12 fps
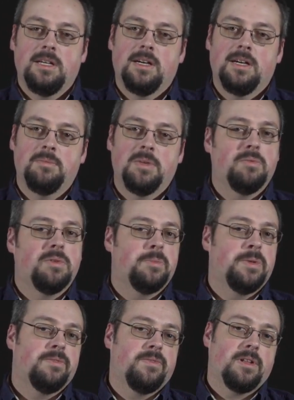It will
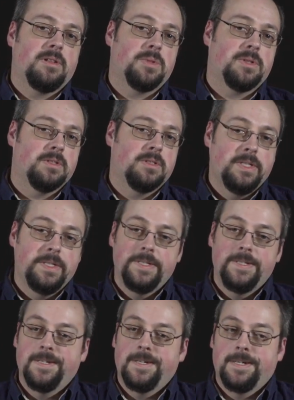be available,
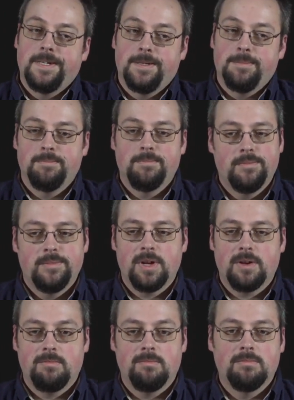
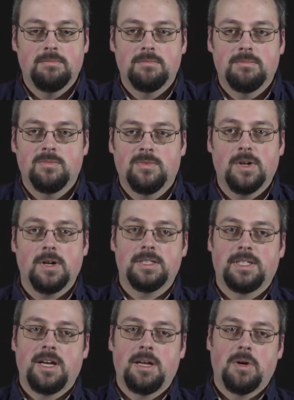for all
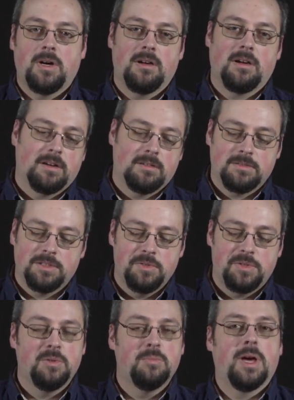time on our
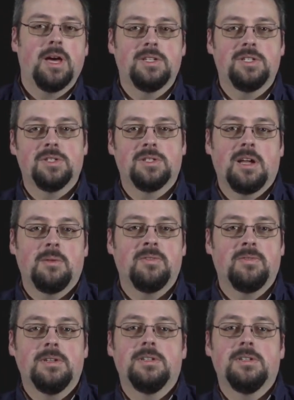YouTube page. Just thought it'd be fun to